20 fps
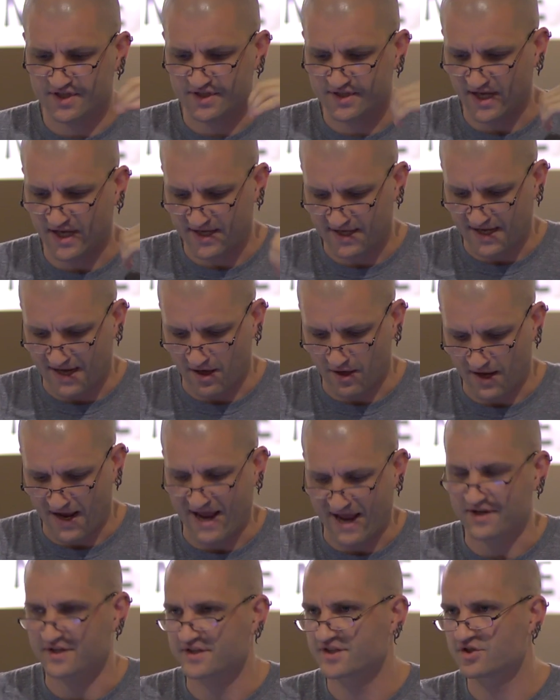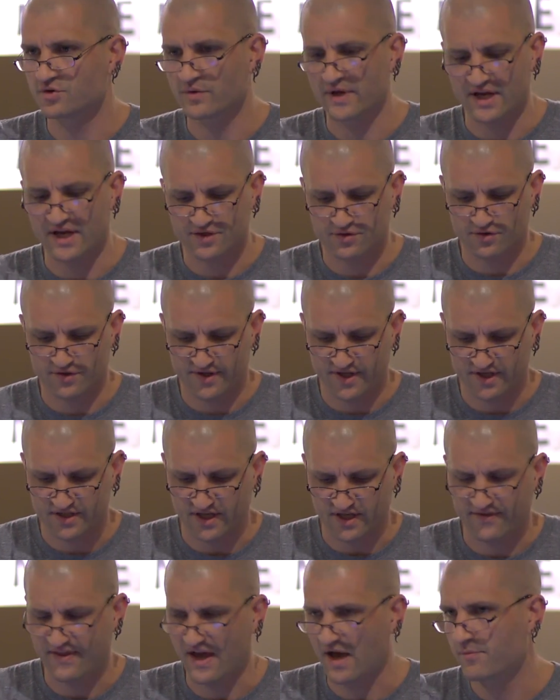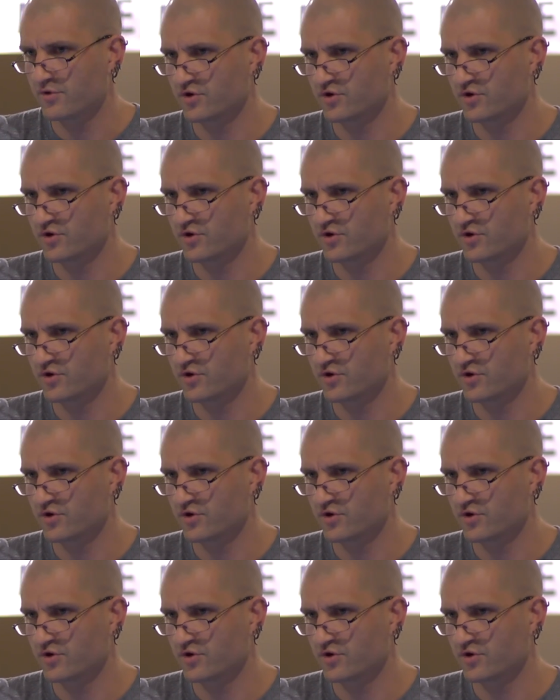take out ants to eat and things like that,